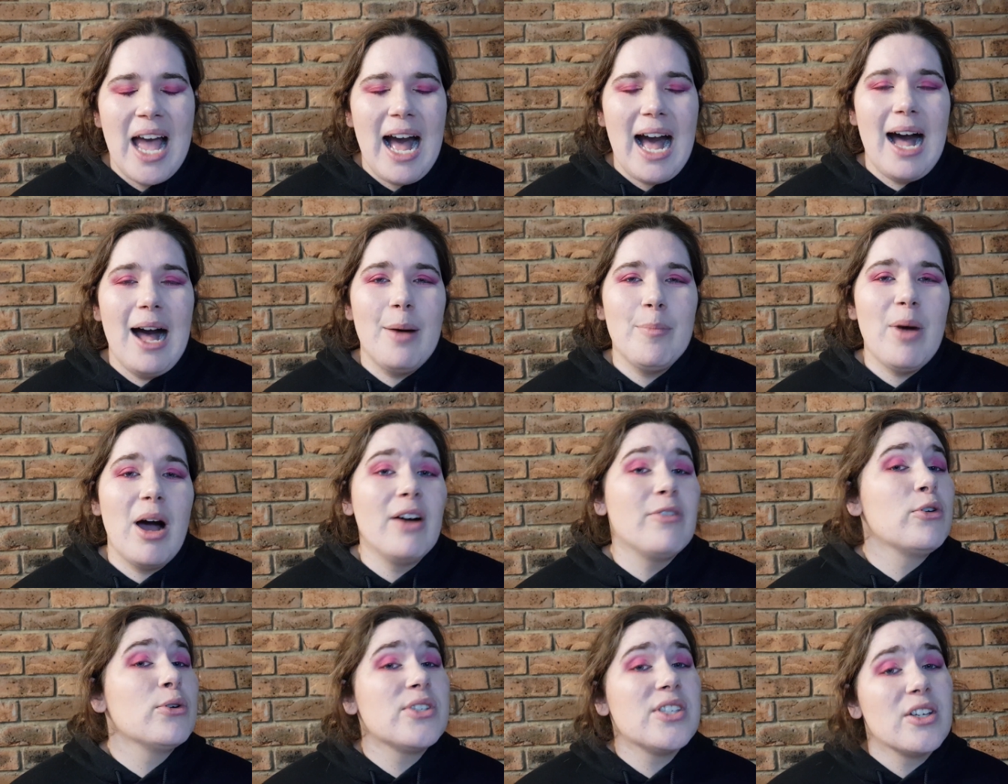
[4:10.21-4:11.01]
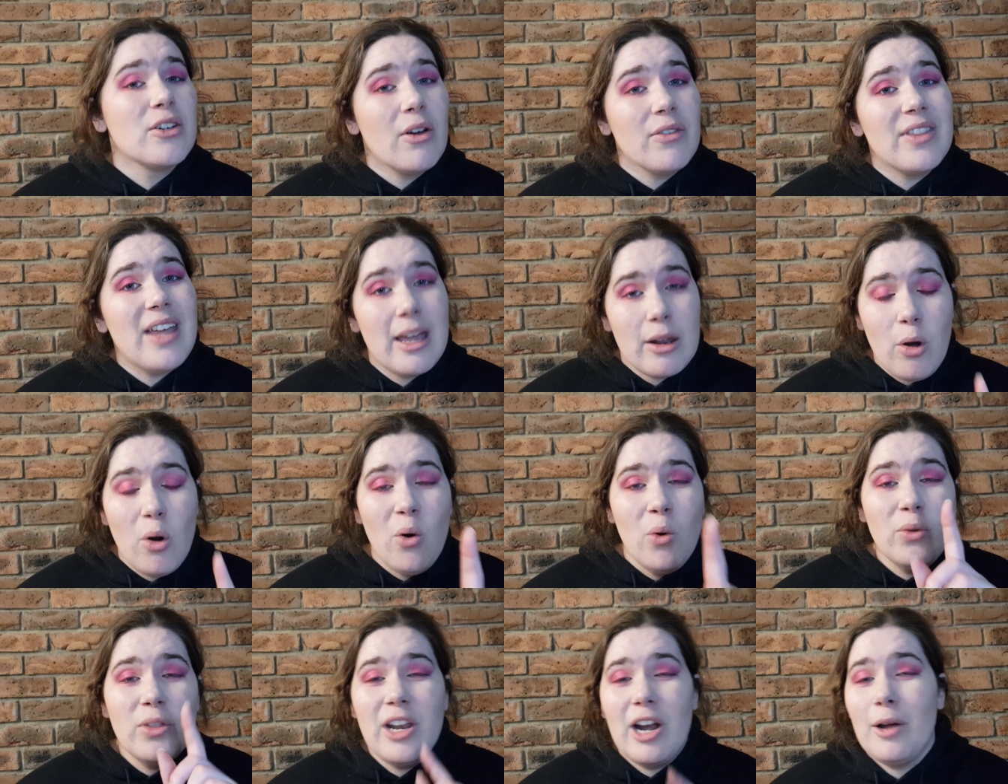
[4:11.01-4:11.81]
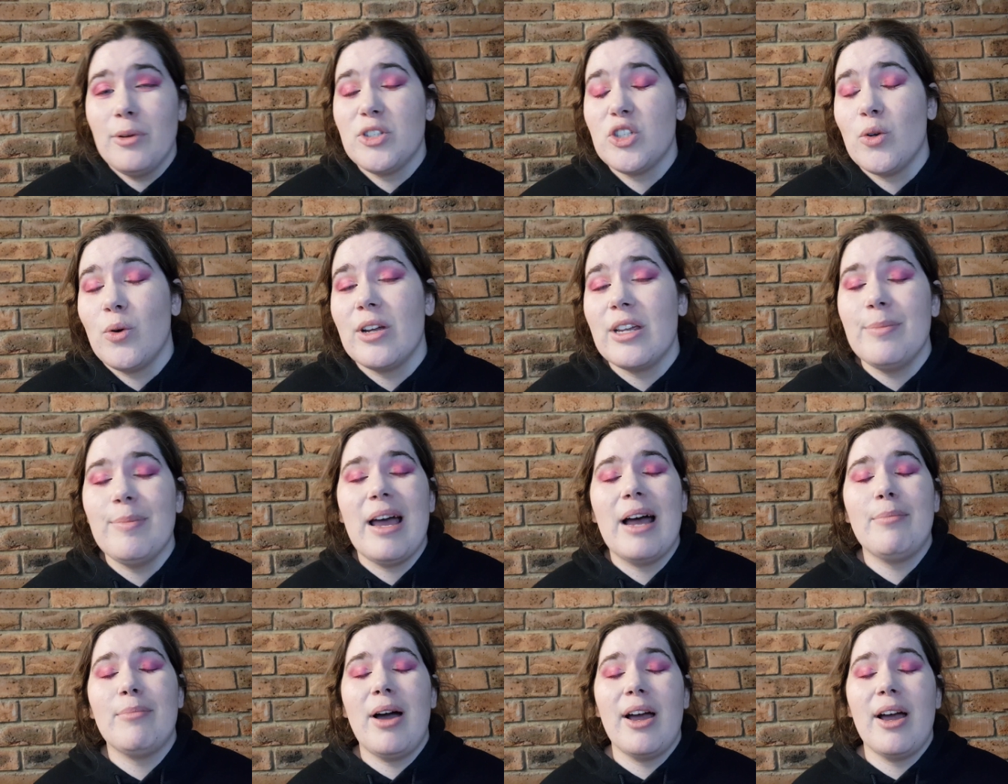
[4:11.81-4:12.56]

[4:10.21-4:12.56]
Um, I've also got that haul that I was talking about,